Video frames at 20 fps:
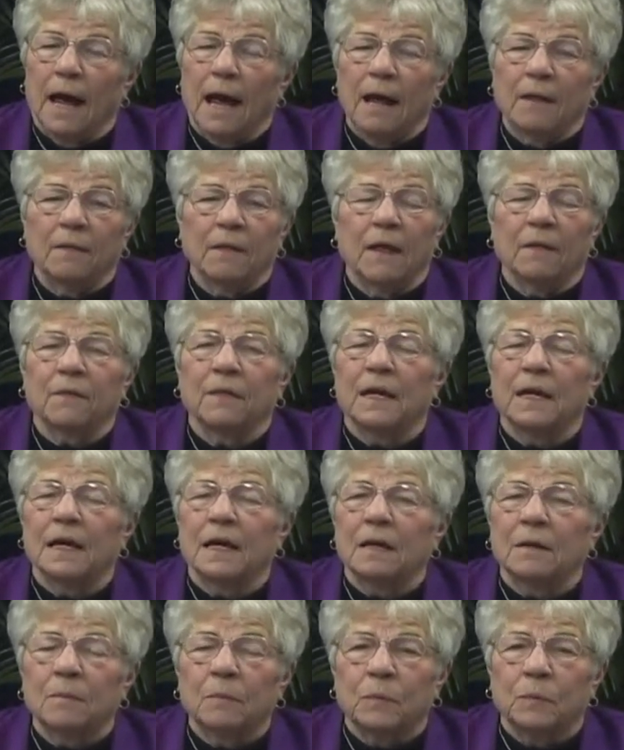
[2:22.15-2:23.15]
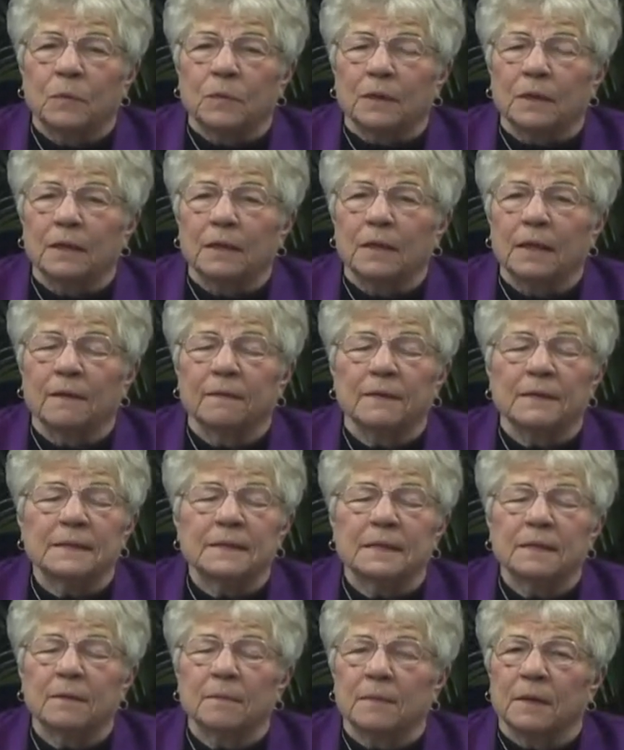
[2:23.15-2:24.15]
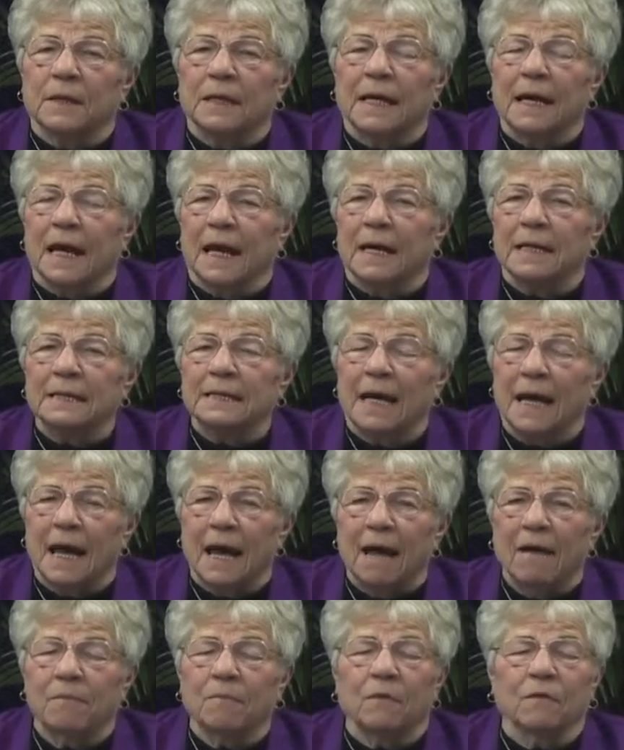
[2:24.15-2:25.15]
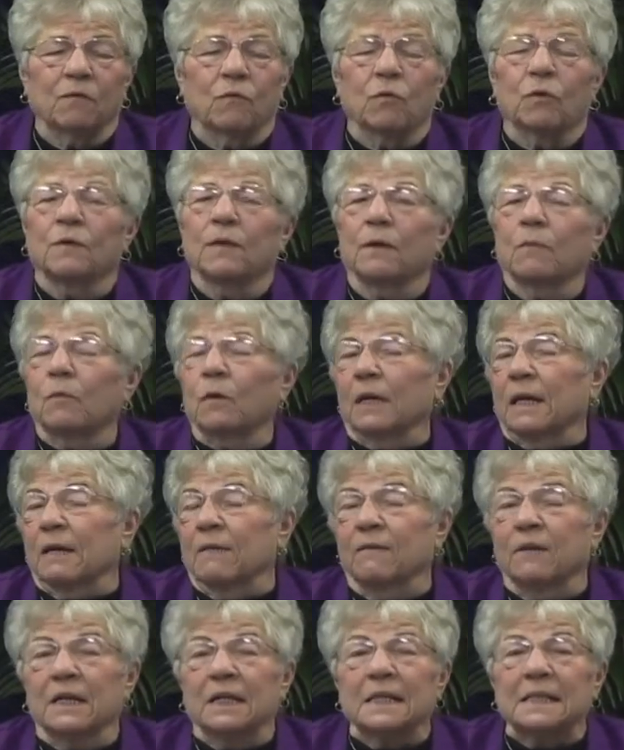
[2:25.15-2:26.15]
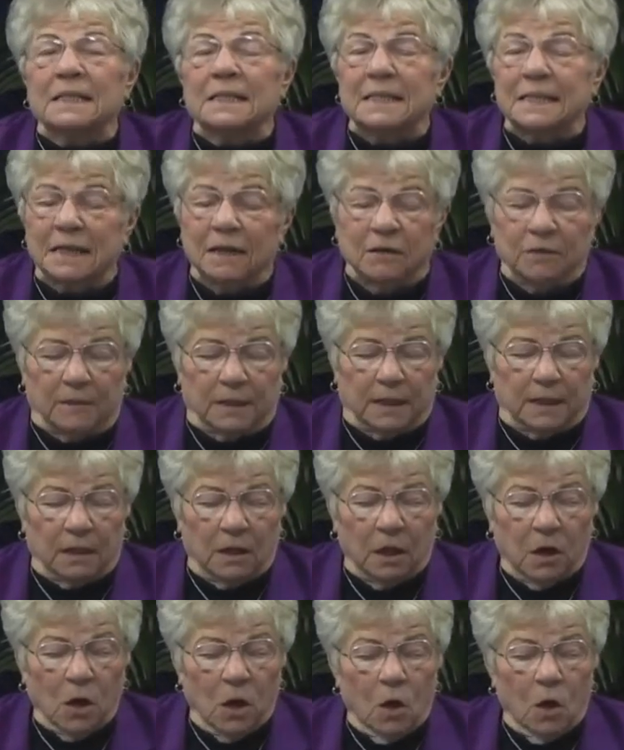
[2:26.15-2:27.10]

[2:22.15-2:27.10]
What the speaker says: and that the input that this committee had to have before they would even consider it.